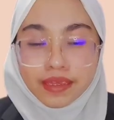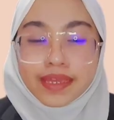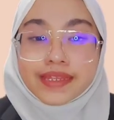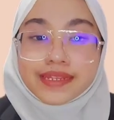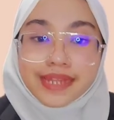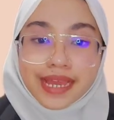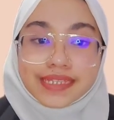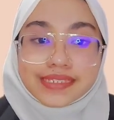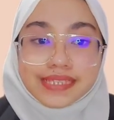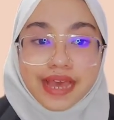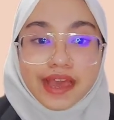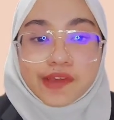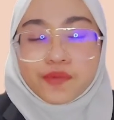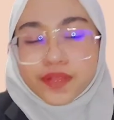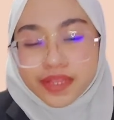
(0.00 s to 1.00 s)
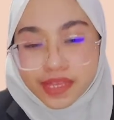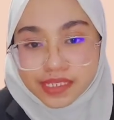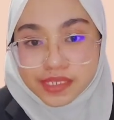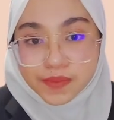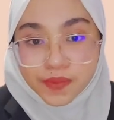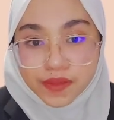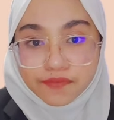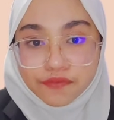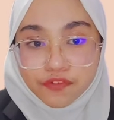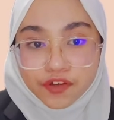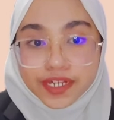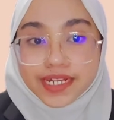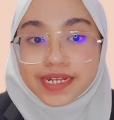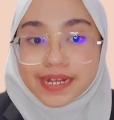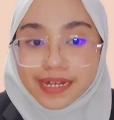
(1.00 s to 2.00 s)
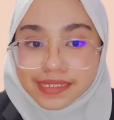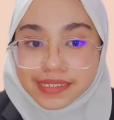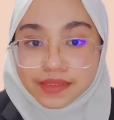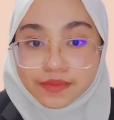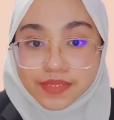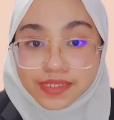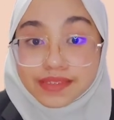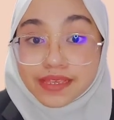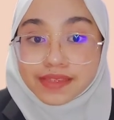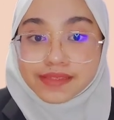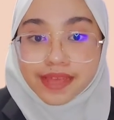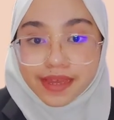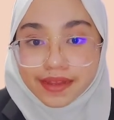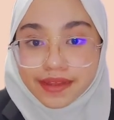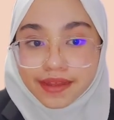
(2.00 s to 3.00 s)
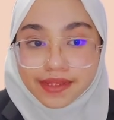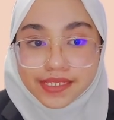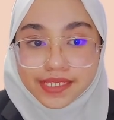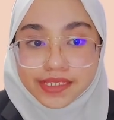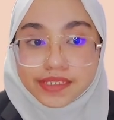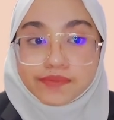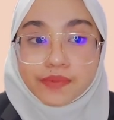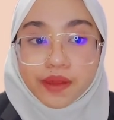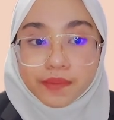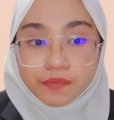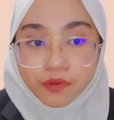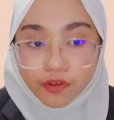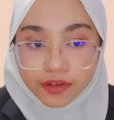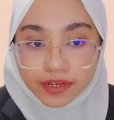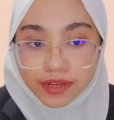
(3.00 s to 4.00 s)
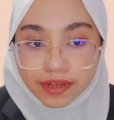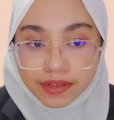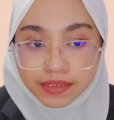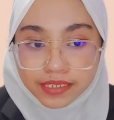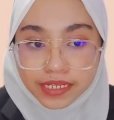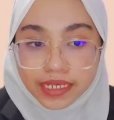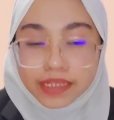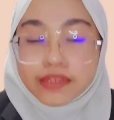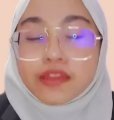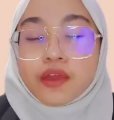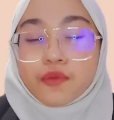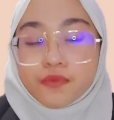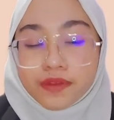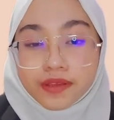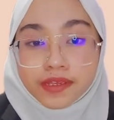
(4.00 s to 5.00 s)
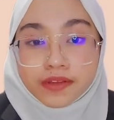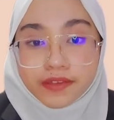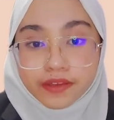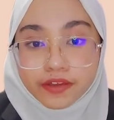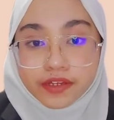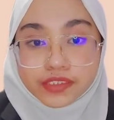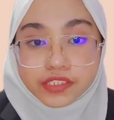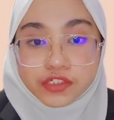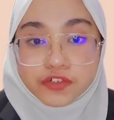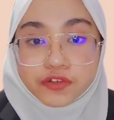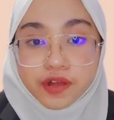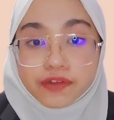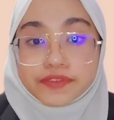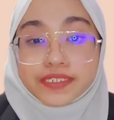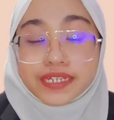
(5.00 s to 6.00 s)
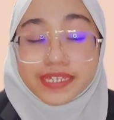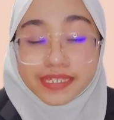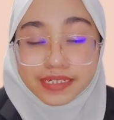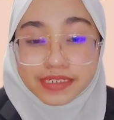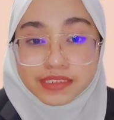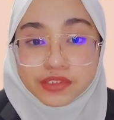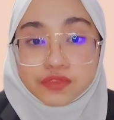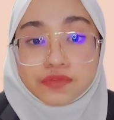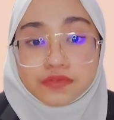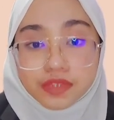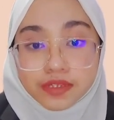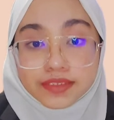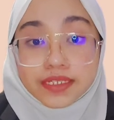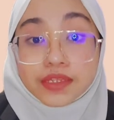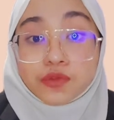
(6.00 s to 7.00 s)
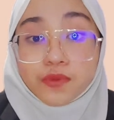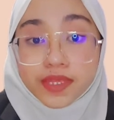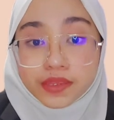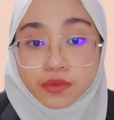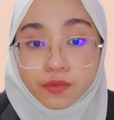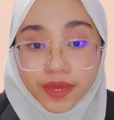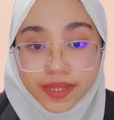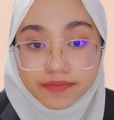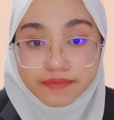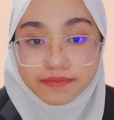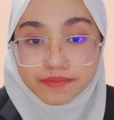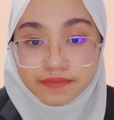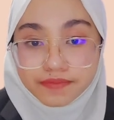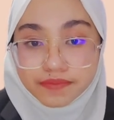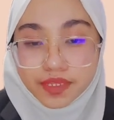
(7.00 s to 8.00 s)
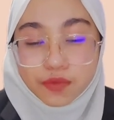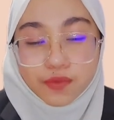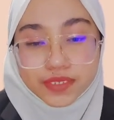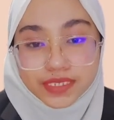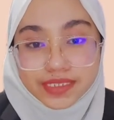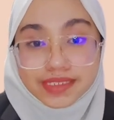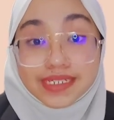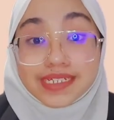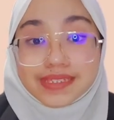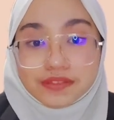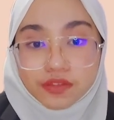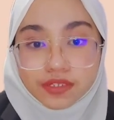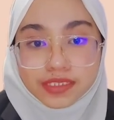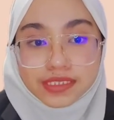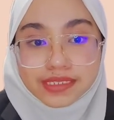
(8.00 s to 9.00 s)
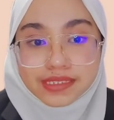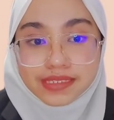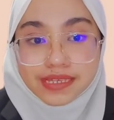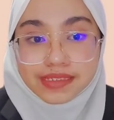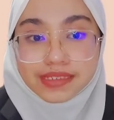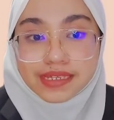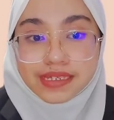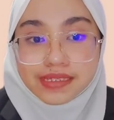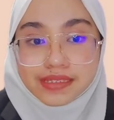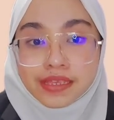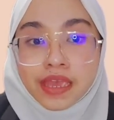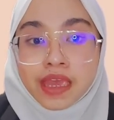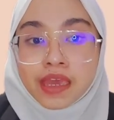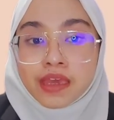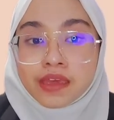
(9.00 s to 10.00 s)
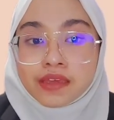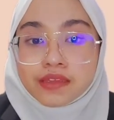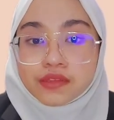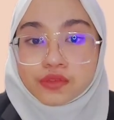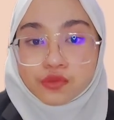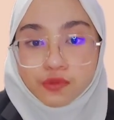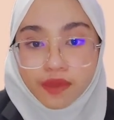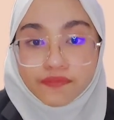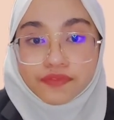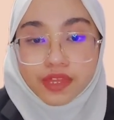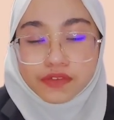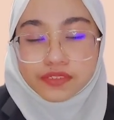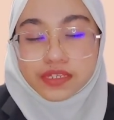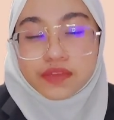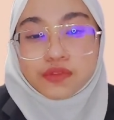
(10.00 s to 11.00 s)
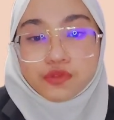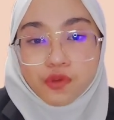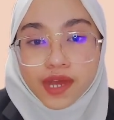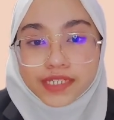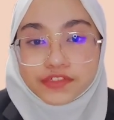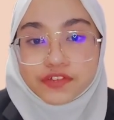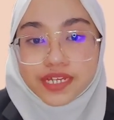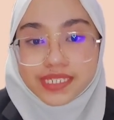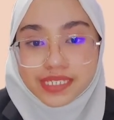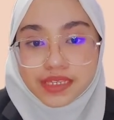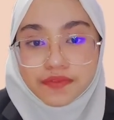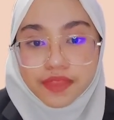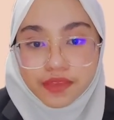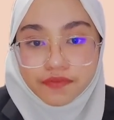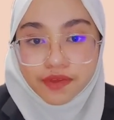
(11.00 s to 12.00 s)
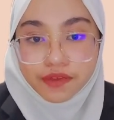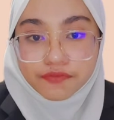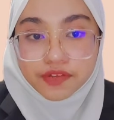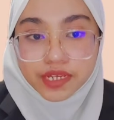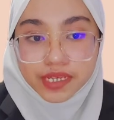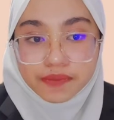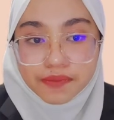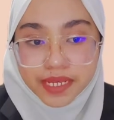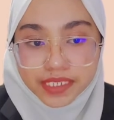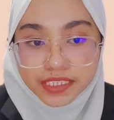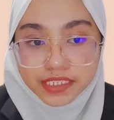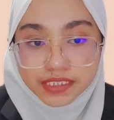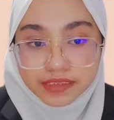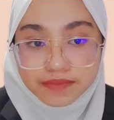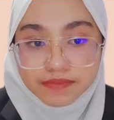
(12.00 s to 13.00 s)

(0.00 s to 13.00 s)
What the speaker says: Next, I will explain for the customer sales analysis by product that we record throughout the year 2021, which is the total sales is 12,265 ringgit Malaysia.